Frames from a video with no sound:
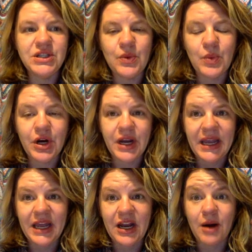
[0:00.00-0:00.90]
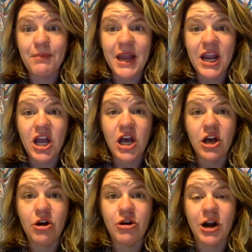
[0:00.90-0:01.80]
to work in our Make
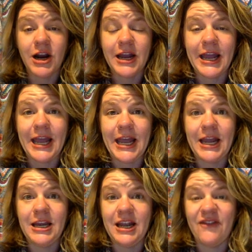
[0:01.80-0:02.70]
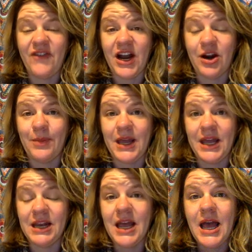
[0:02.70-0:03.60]
Code arcade environment,